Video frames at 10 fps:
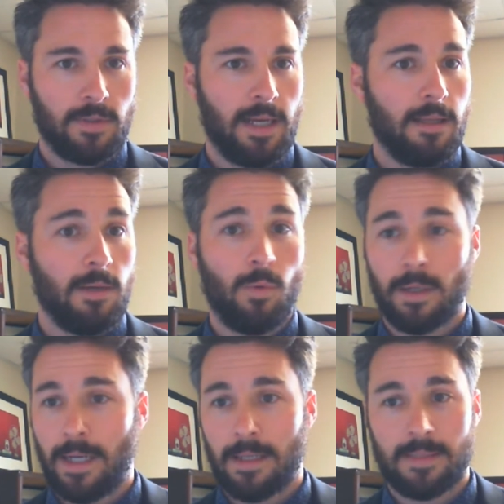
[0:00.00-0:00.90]
How do they
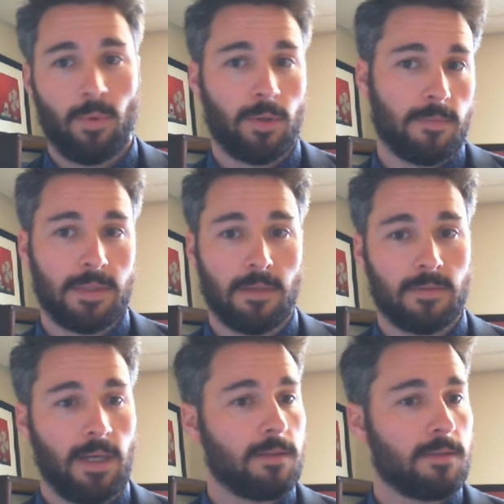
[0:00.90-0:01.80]
work? How do they support themselves,
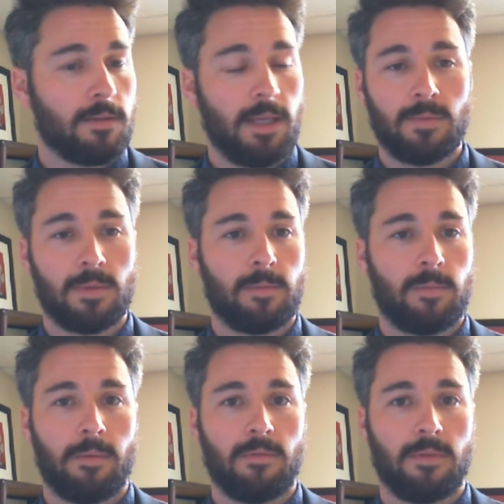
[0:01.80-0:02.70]
right? So that's what the
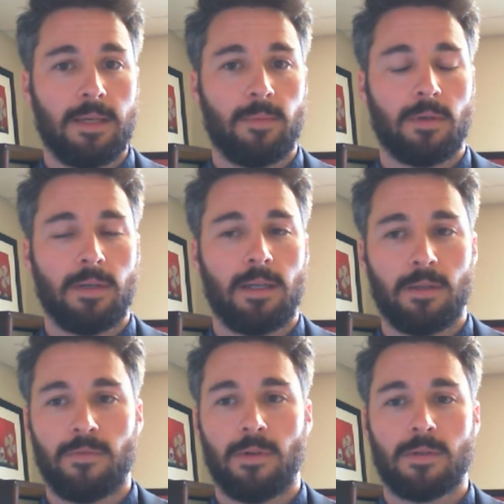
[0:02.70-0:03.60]
Department of Labor and
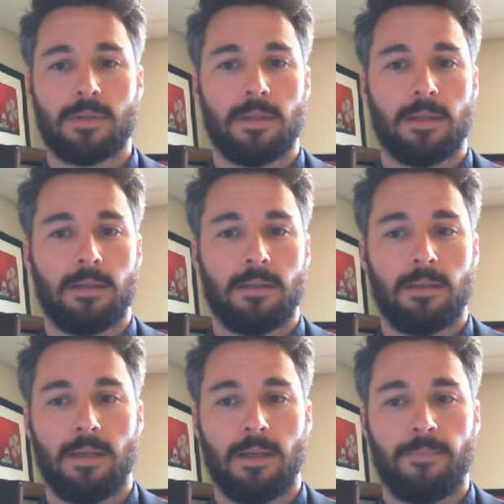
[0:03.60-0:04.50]
other folks, the
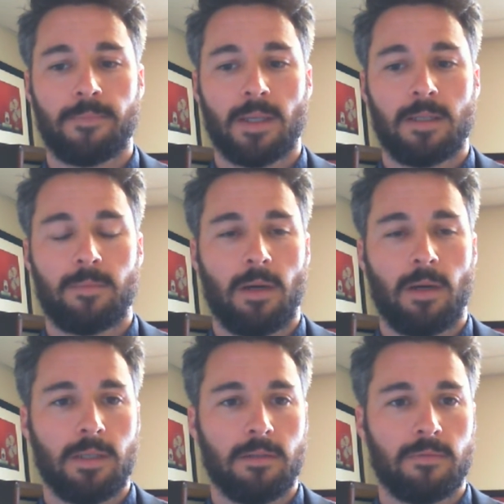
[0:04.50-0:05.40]

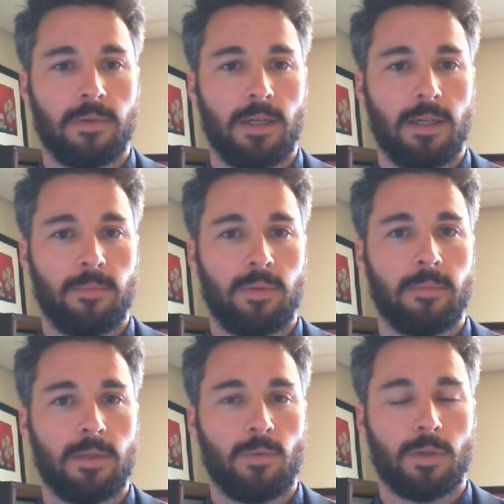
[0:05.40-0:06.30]
Department of
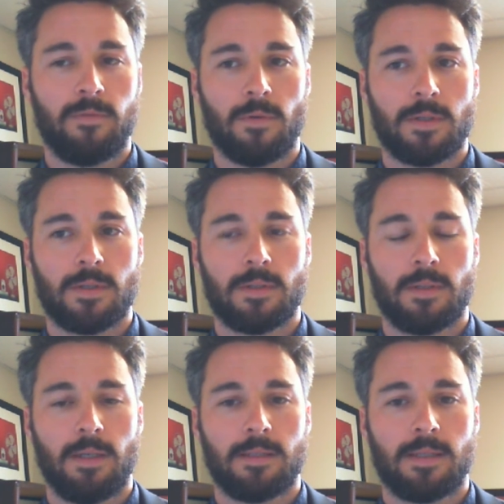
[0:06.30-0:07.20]
Employment and Workforce
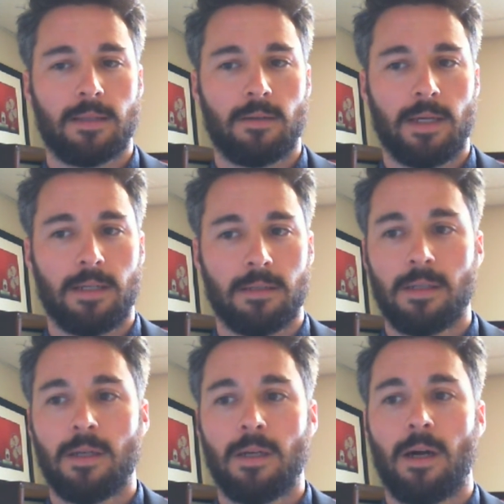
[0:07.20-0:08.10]
in South Carolina,
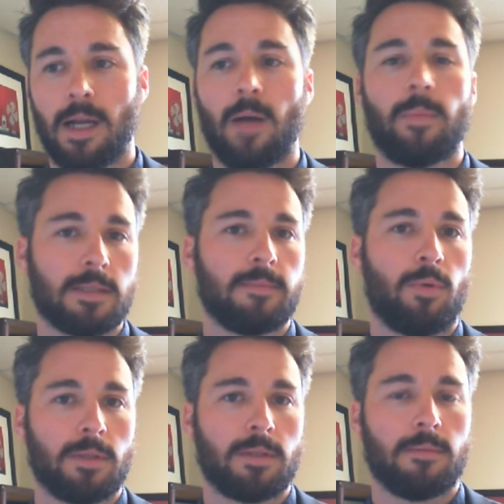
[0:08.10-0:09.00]
are helping to
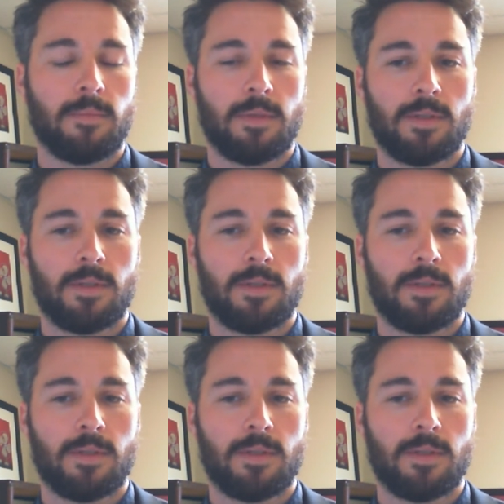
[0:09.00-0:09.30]
support them.